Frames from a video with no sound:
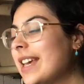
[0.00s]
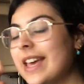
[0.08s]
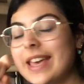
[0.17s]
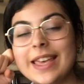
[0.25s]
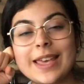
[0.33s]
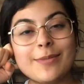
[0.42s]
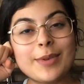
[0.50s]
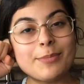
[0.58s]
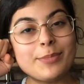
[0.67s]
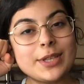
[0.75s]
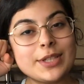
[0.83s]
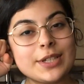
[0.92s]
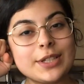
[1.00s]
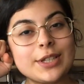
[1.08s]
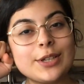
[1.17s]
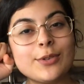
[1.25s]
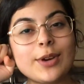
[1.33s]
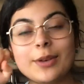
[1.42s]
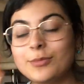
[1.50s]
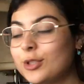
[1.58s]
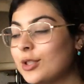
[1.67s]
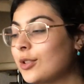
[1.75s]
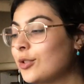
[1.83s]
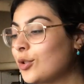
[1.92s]
And basically I'm just
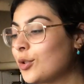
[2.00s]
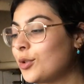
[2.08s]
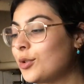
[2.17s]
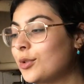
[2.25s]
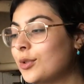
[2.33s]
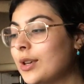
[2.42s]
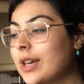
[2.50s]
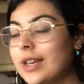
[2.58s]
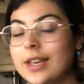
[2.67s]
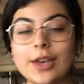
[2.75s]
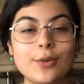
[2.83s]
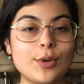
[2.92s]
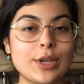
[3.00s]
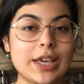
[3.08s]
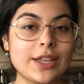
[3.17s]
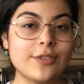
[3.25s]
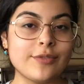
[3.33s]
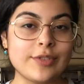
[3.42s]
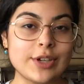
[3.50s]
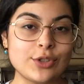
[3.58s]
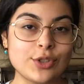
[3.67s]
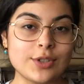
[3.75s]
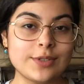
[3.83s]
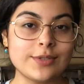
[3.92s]
going to show you our kind of
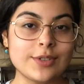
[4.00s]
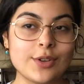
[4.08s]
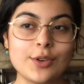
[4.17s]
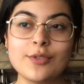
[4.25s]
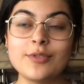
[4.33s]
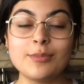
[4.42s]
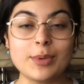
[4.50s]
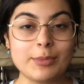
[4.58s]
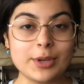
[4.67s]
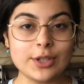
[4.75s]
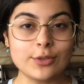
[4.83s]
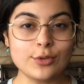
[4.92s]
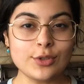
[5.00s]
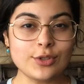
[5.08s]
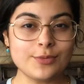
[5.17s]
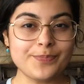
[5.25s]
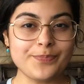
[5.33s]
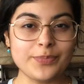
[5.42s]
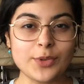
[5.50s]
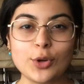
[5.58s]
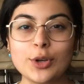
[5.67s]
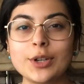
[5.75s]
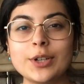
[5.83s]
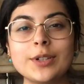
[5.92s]
version of baba ganouj,
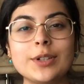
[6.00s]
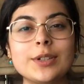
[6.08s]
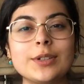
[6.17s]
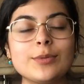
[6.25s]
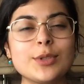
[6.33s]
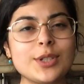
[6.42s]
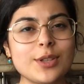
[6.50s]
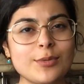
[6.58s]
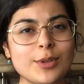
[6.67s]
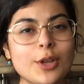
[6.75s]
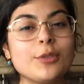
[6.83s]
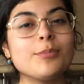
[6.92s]
or what's the other one called?